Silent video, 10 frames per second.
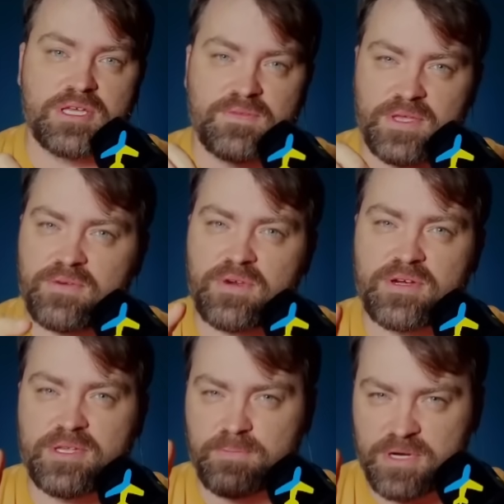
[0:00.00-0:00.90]
If there
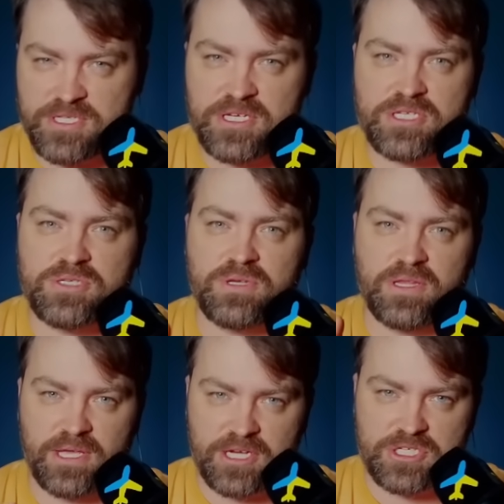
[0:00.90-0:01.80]
were the presidential
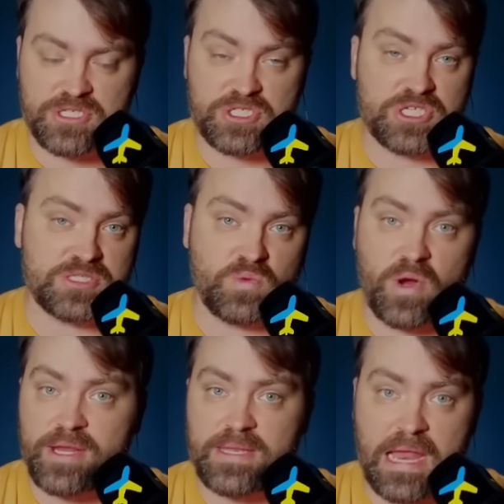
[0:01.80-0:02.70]
elections just
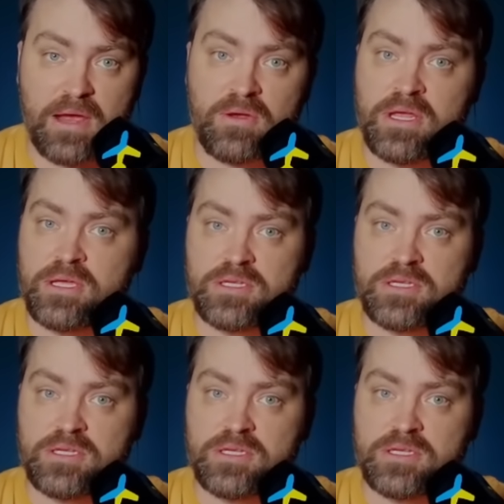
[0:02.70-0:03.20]
right now,